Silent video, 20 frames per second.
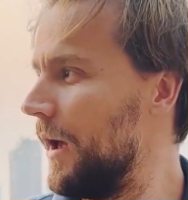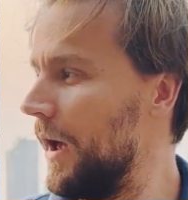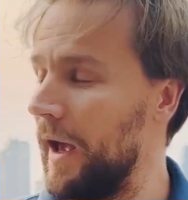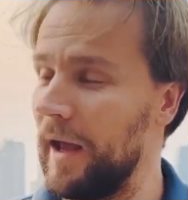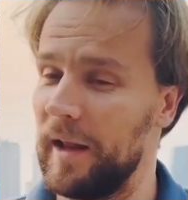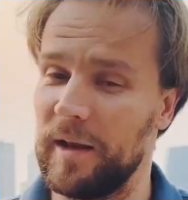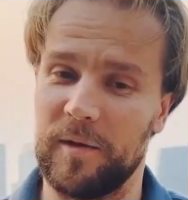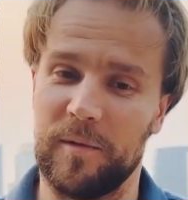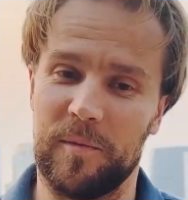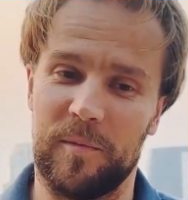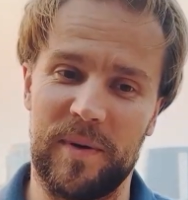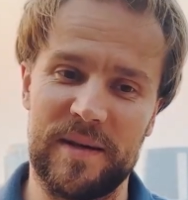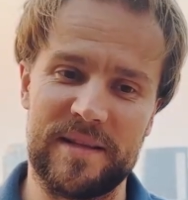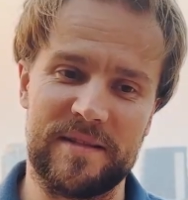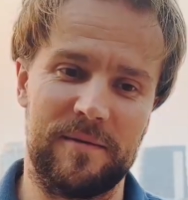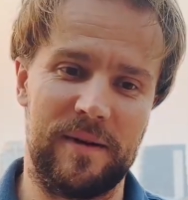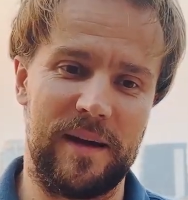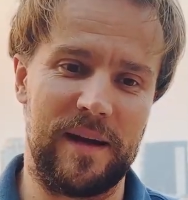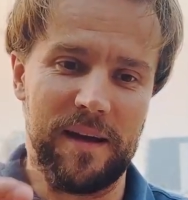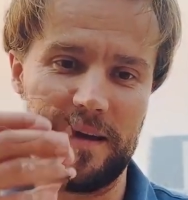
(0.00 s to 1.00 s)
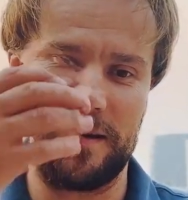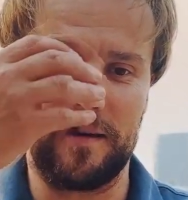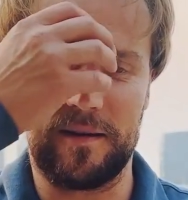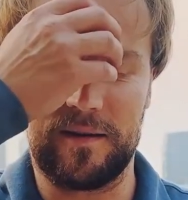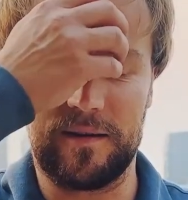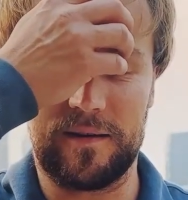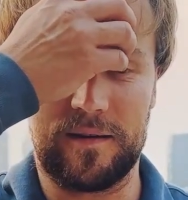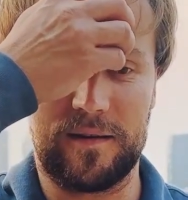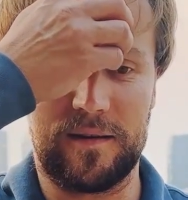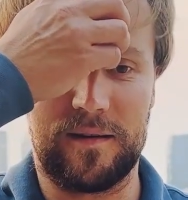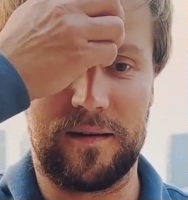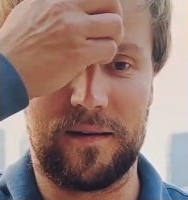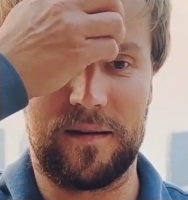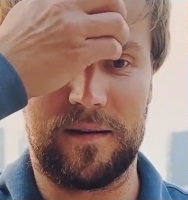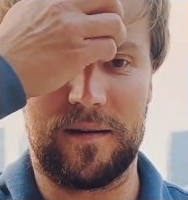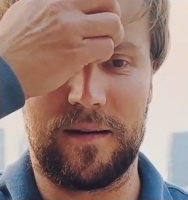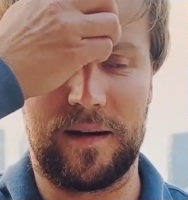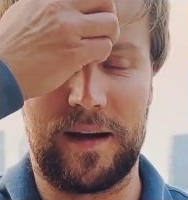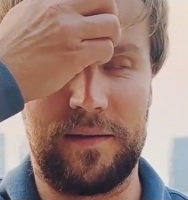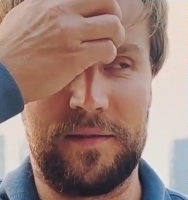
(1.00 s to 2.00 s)
And by the way,
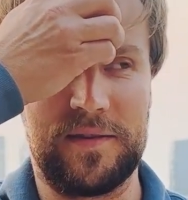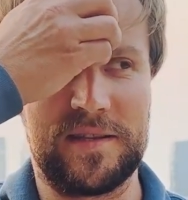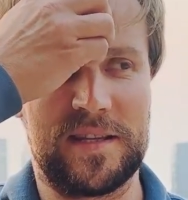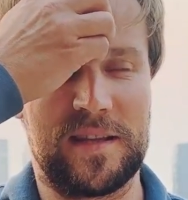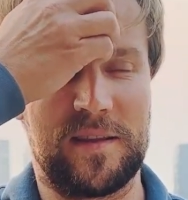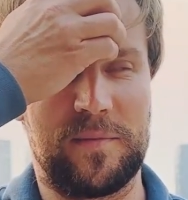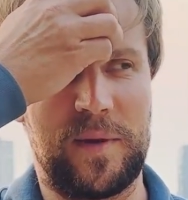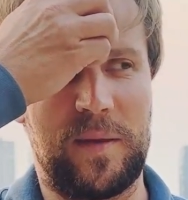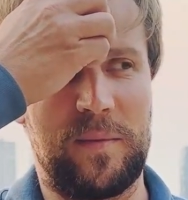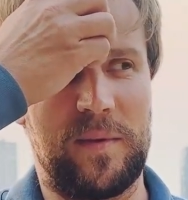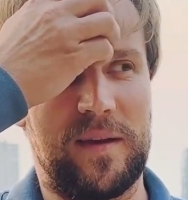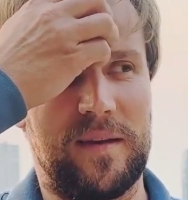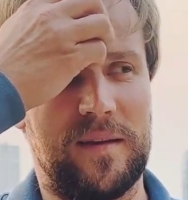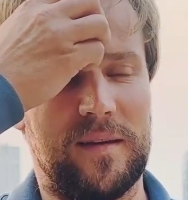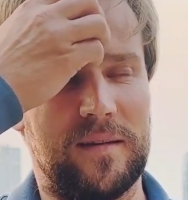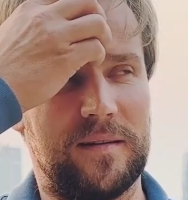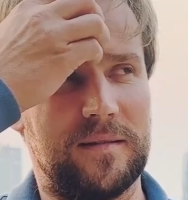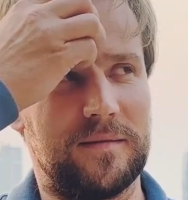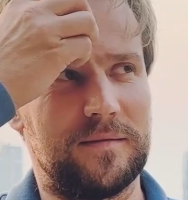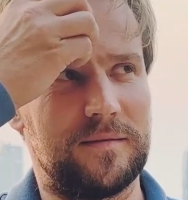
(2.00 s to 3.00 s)
I visited maybe